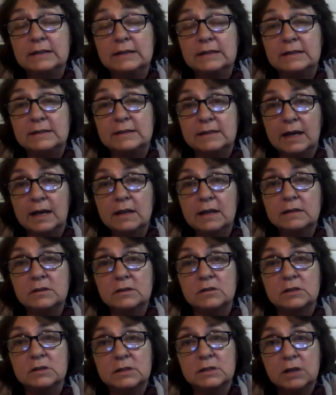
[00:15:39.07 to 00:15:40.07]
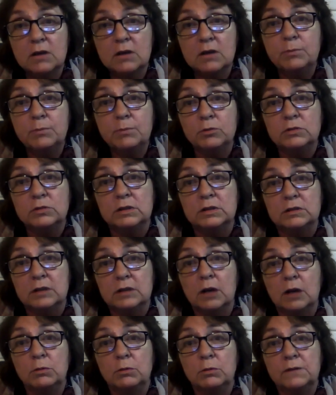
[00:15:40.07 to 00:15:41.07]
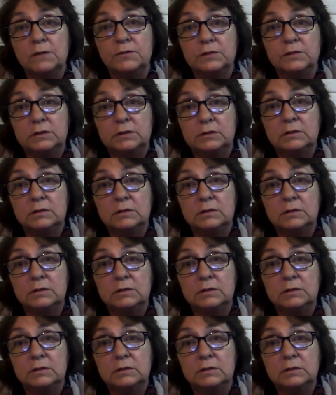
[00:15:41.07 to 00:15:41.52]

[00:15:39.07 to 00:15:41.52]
that the standards are so important, I would have,